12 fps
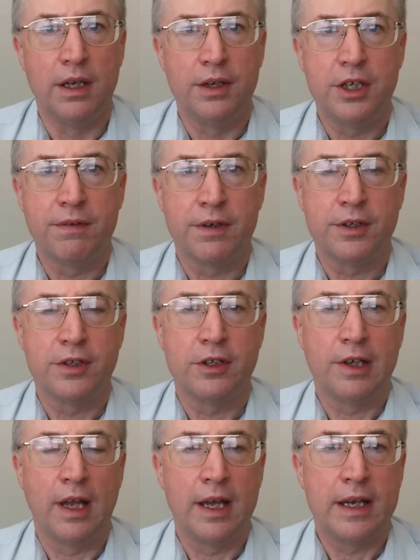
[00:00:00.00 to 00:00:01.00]
Differences
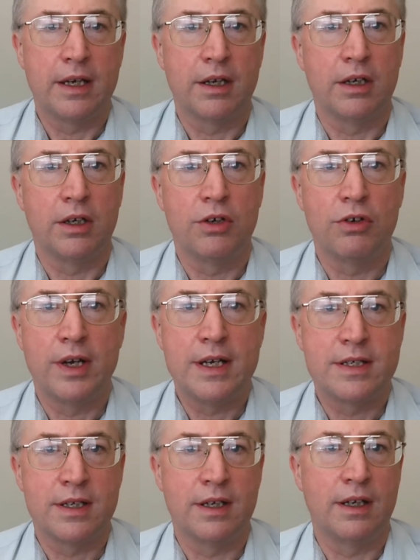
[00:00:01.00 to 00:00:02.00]
like
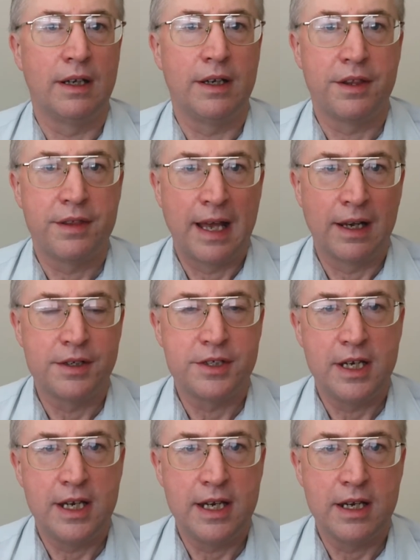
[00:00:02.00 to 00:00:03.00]
greater
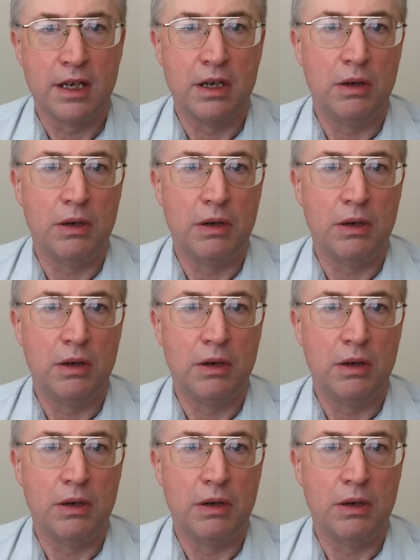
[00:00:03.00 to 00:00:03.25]
lethality,